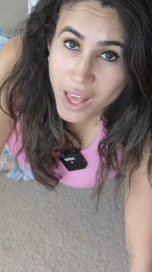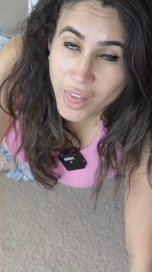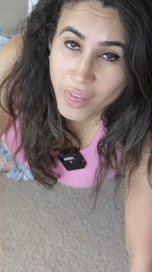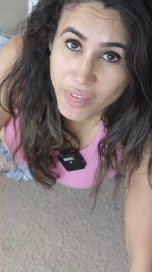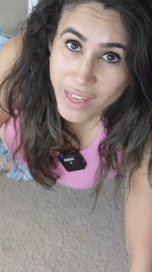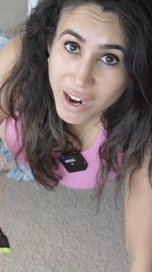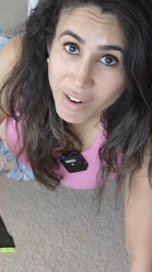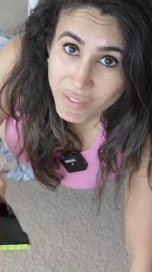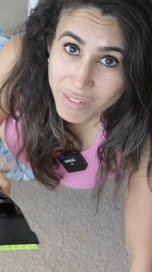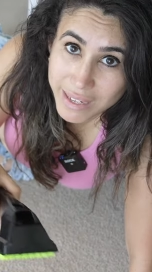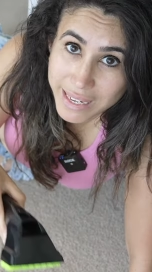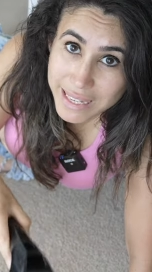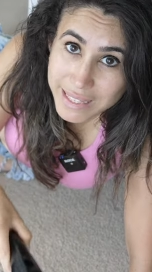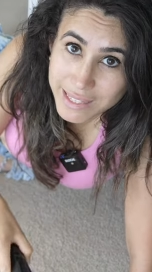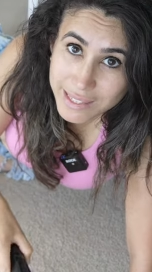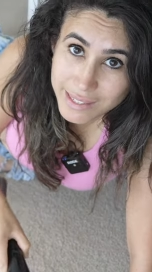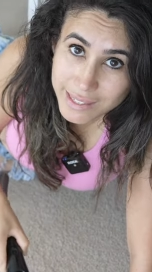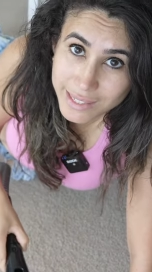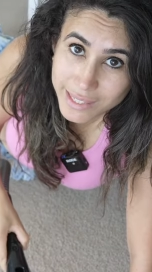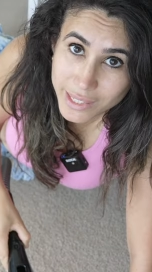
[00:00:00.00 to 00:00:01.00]
That
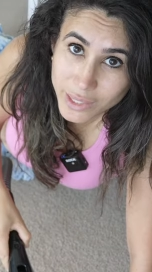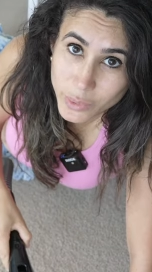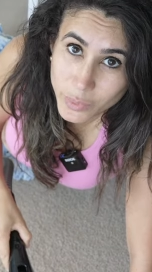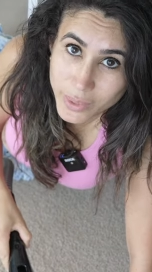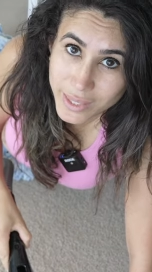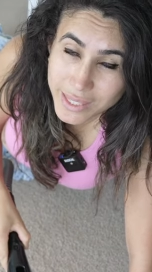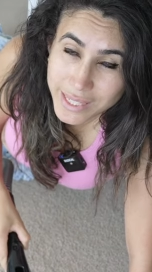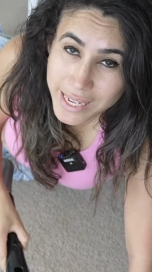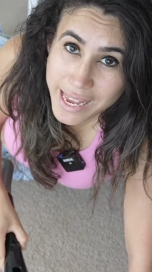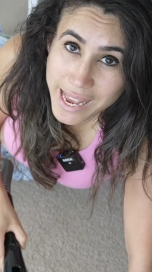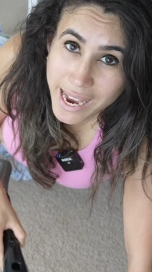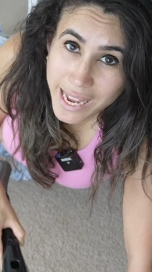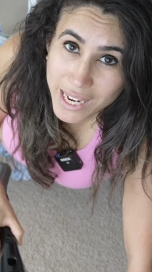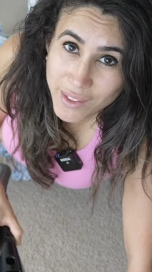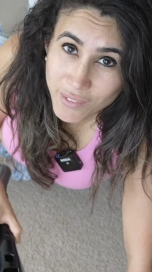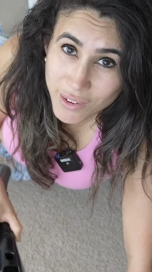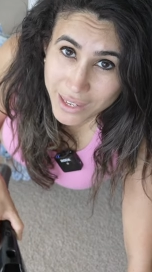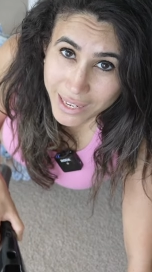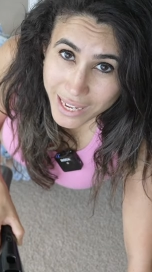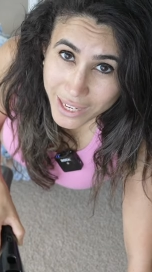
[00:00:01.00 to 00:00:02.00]
releases the liquid, and
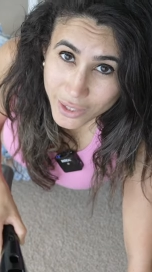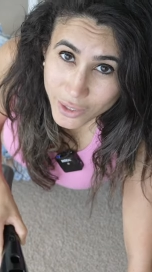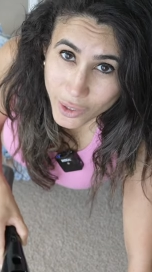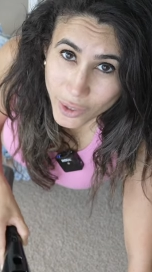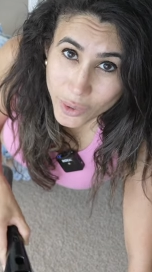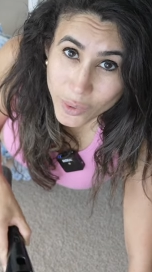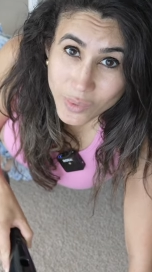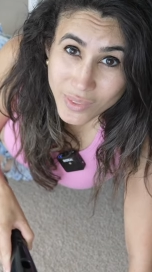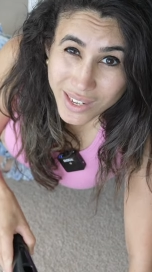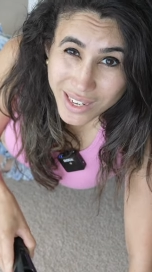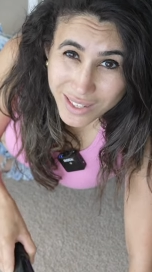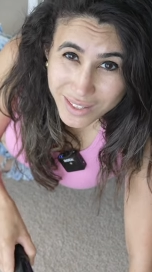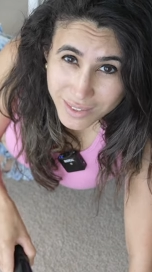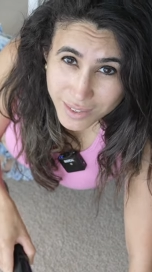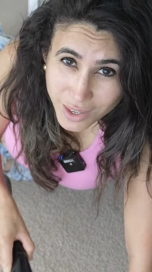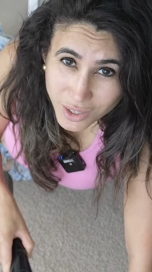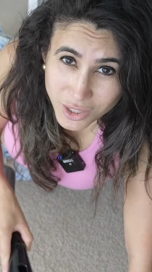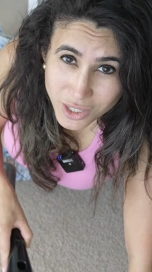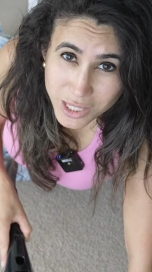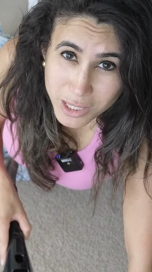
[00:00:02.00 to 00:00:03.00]
if you let go, then it
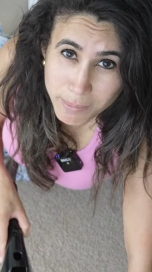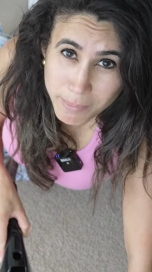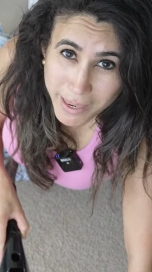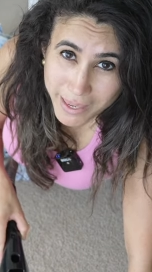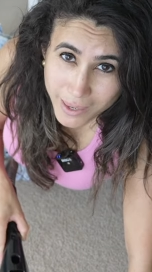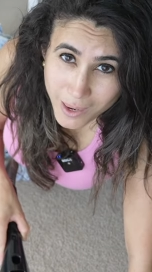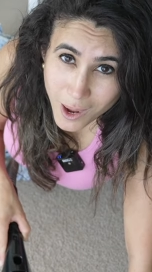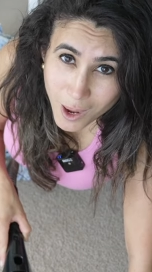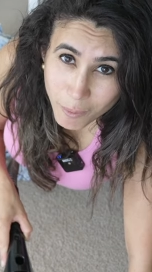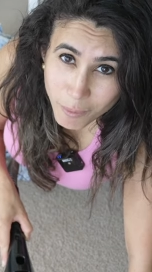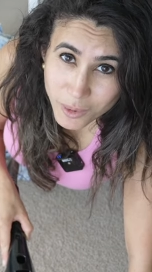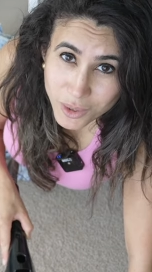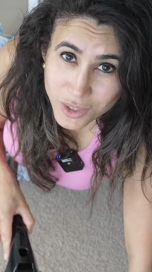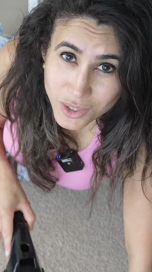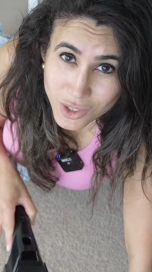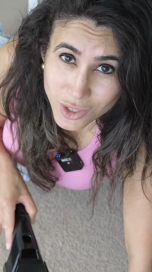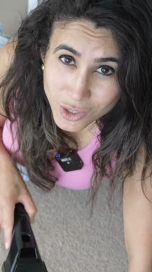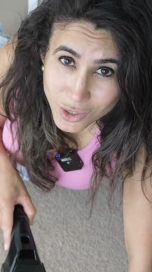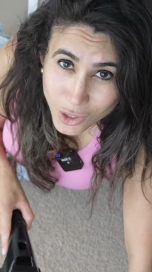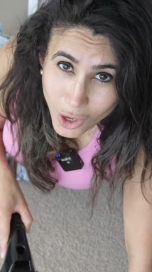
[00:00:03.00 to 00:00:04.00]
suctions back up.
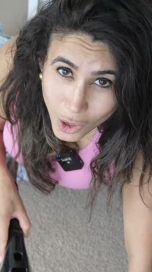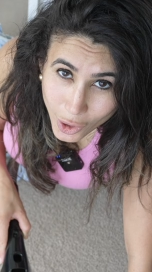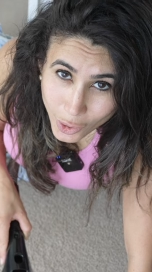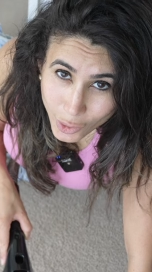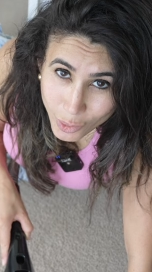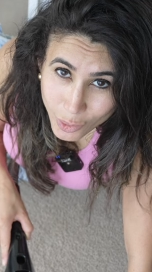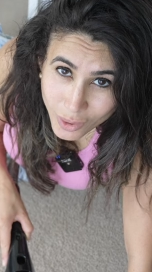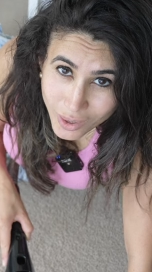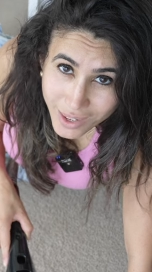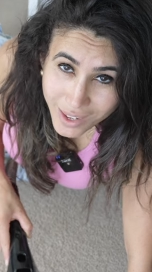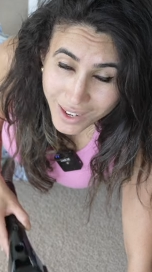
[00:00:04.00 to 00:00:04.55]
So